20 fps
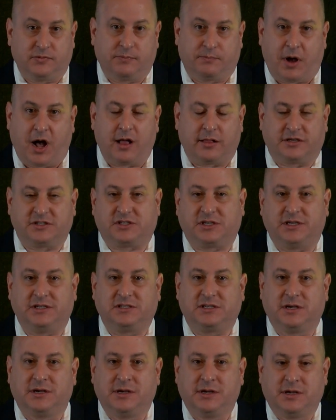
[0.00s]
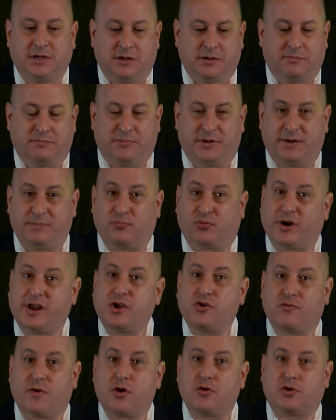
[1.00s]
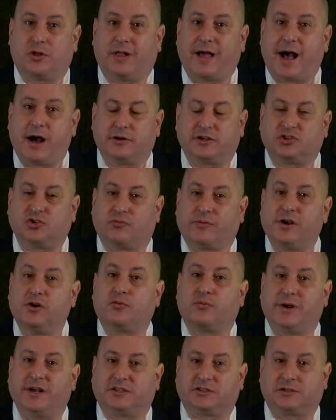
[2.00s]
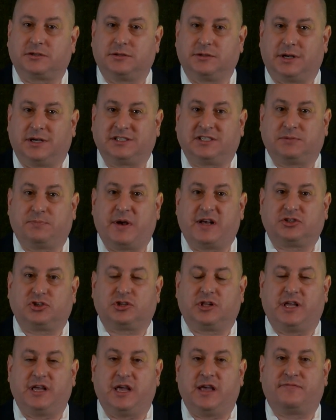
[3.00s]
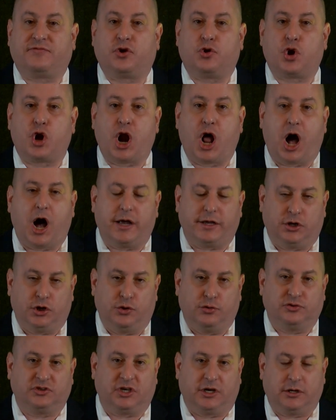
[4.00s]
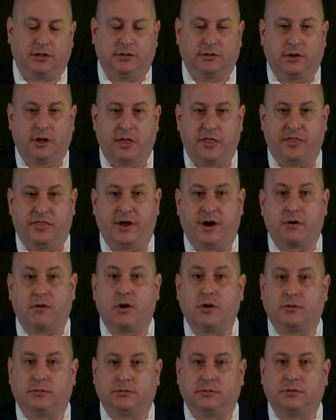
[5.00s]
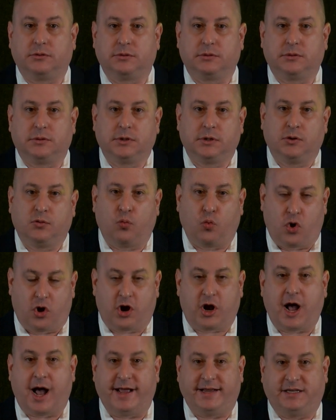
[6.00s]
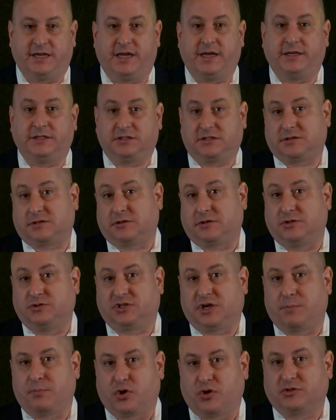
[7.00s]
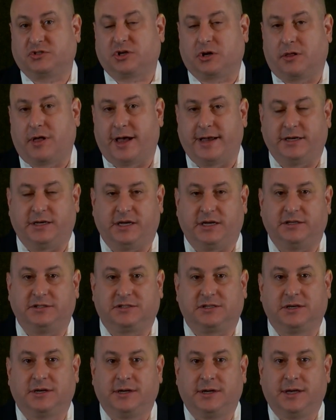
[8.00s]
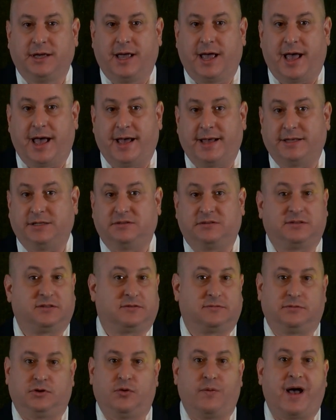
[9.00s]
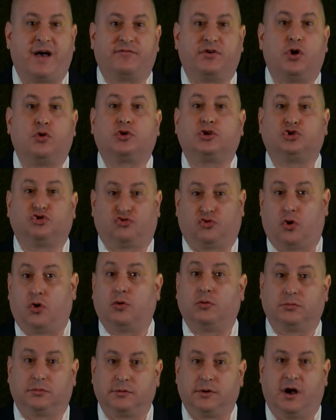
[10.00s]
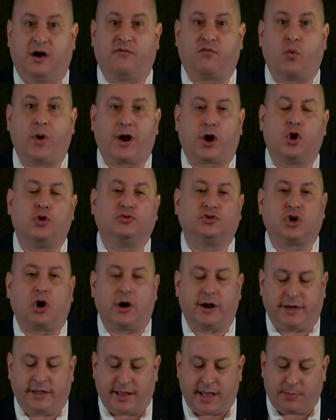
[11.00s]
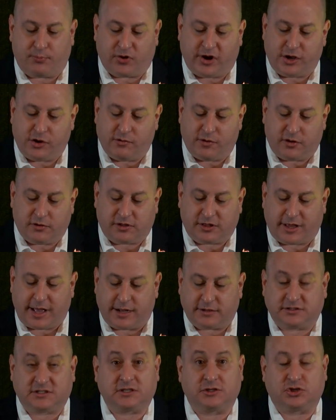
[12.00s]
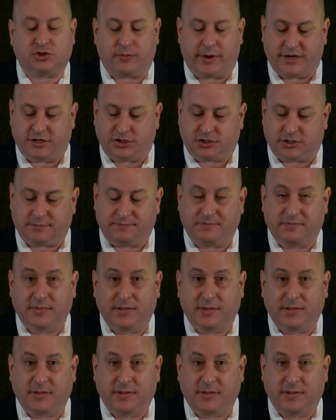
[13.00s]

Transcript: policies, but bring your own cloud is a real risk, especially if they're not using their own work IDs, they're using personal IDs, and you have no control of what goes on in that bring your own cloud situation.